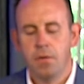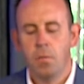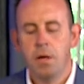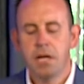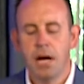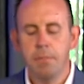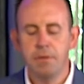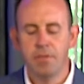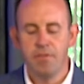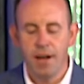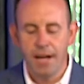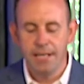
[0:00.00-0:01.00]
We come to
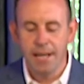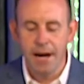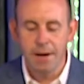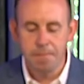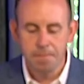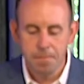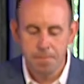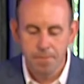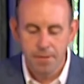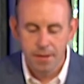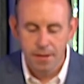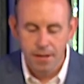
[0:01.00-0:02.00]
find out
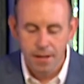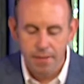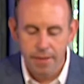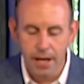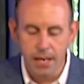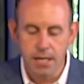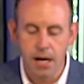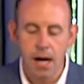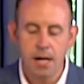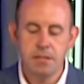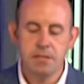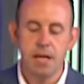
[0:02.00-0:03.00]
that a
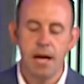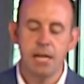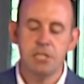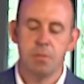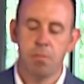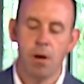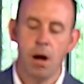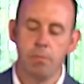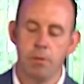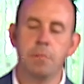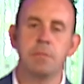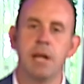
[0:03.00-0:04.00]
God-sized
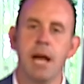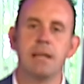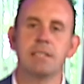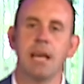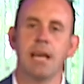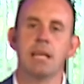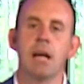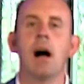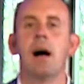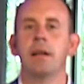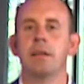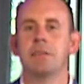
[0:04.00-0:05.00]
problem takes a
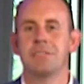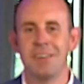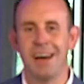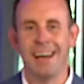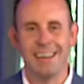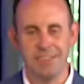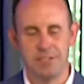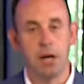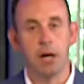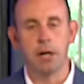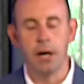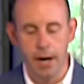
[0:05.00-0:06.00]
God-sized
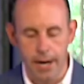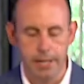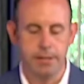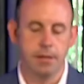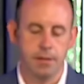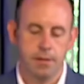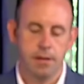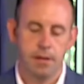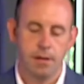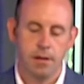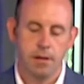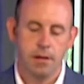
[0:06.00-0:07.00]
God
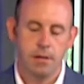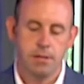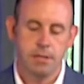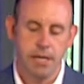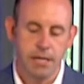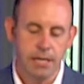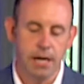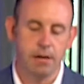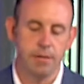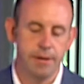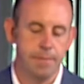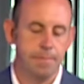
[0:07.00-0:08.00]
to take
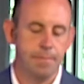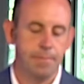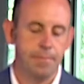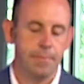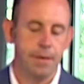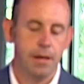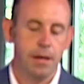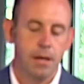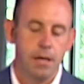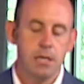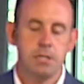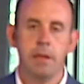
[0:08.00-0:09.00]
care of it.
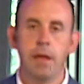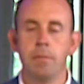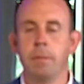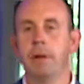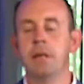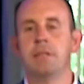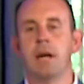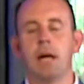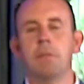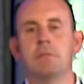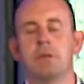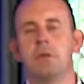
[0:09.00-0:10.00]
You see, there'll be many
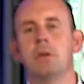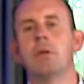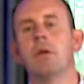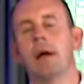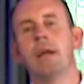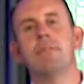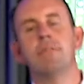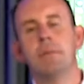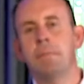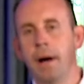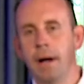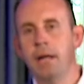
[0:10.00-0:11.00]
times in your life and
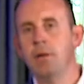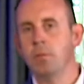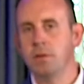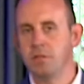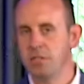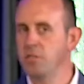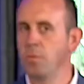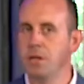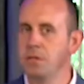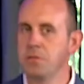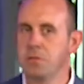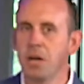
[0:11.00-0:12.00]
in mine when
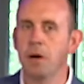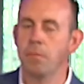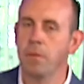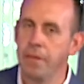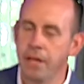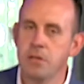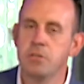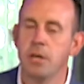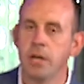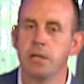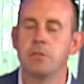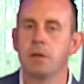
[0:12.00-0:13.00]
situations come and things
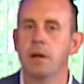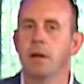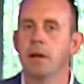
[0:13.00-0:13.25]
change.